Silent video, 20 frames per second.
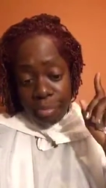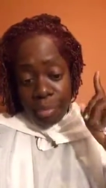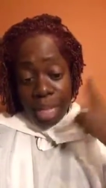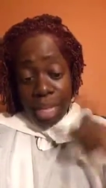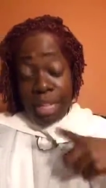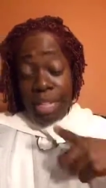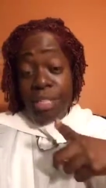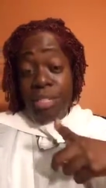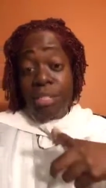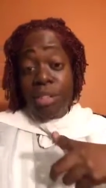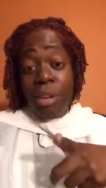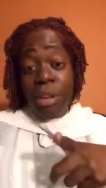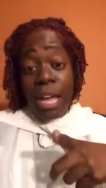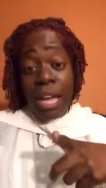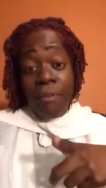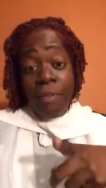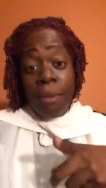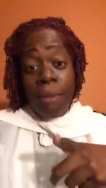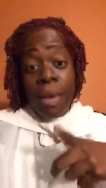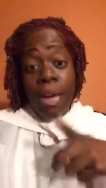and this is no
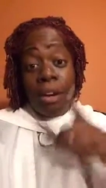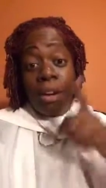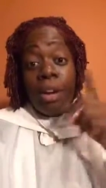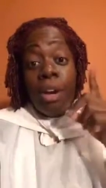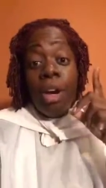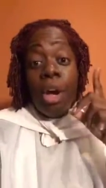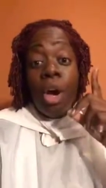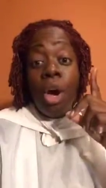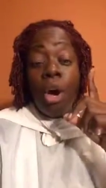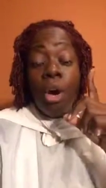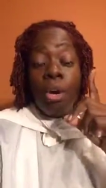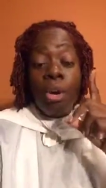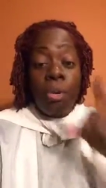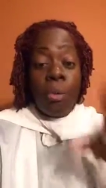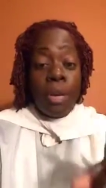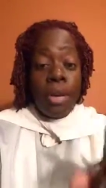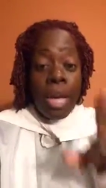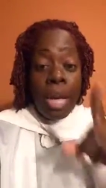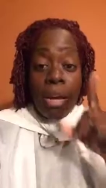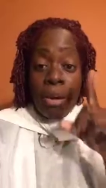laughing matter,
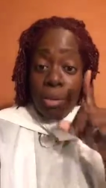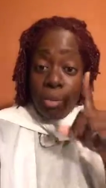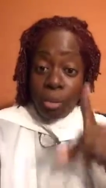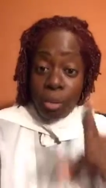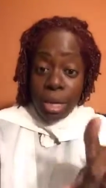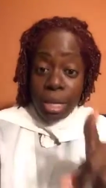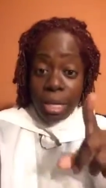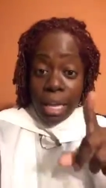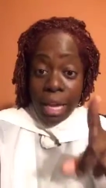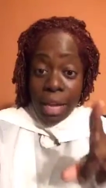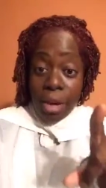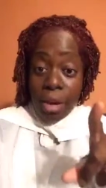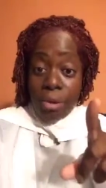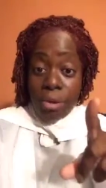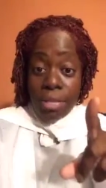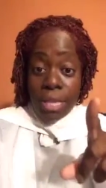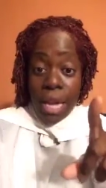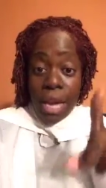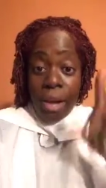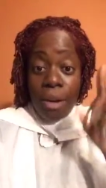Gwinnett Relay
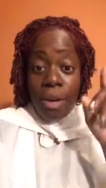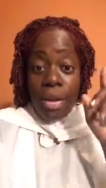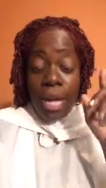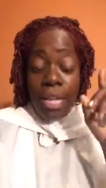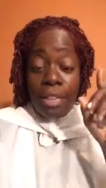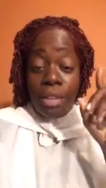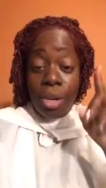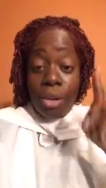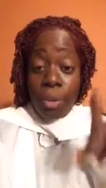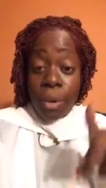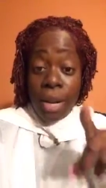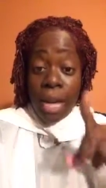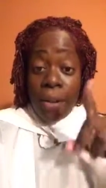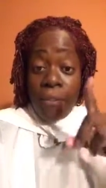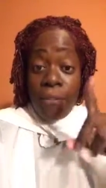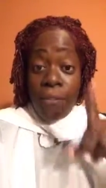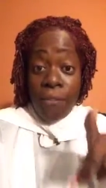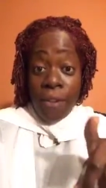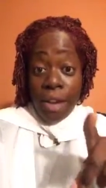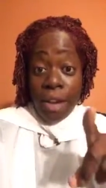goes down at the
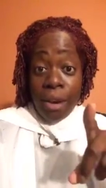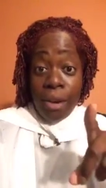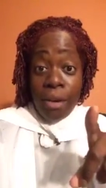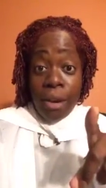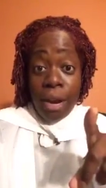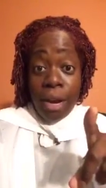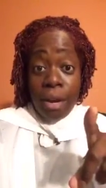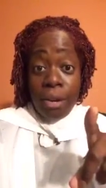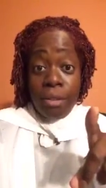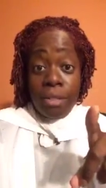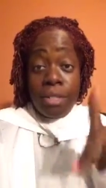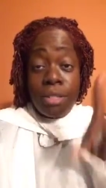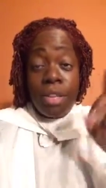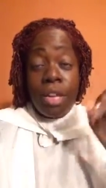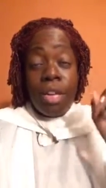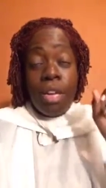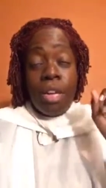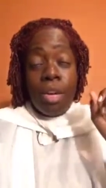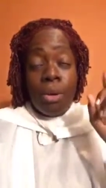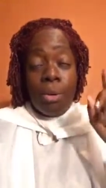Gwinnett Fairgrounds.
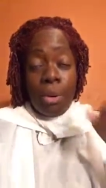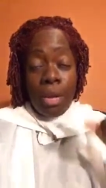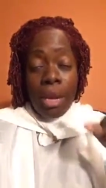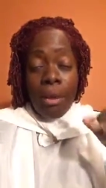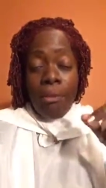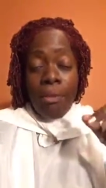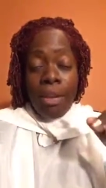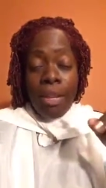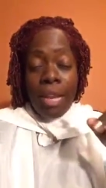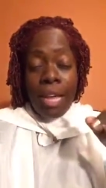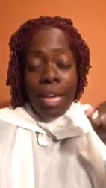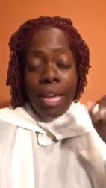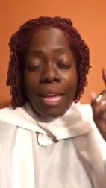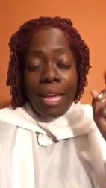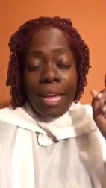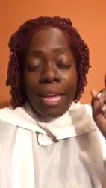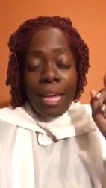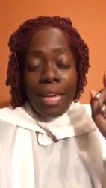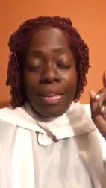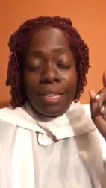Gwinnett Relay
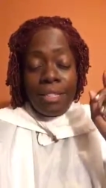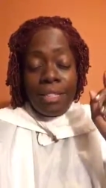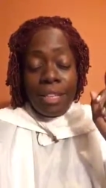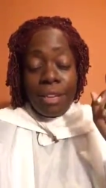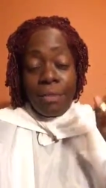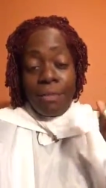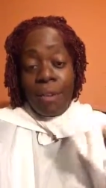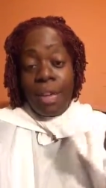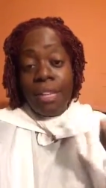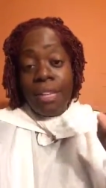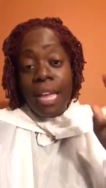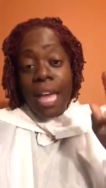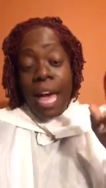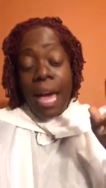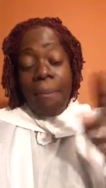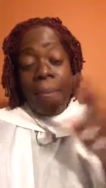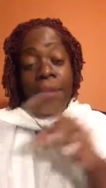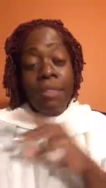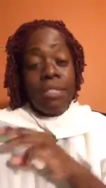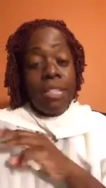is the event that
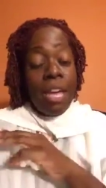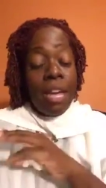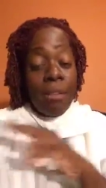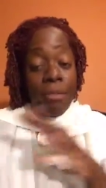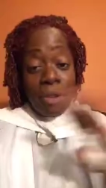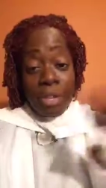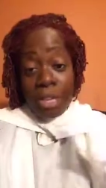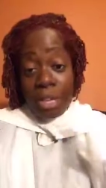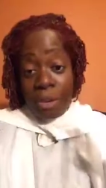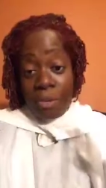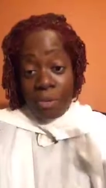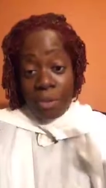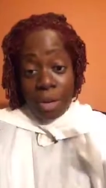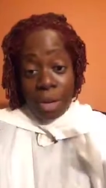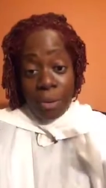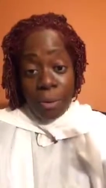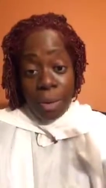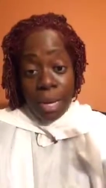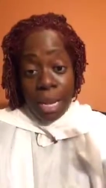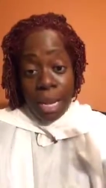happens every year for
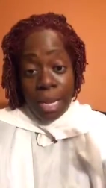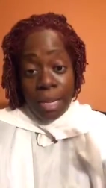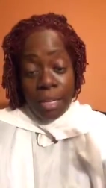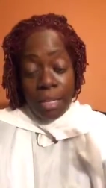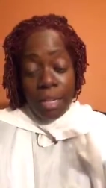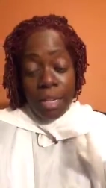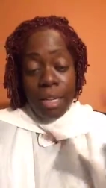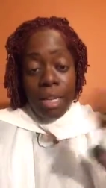Gwinnett.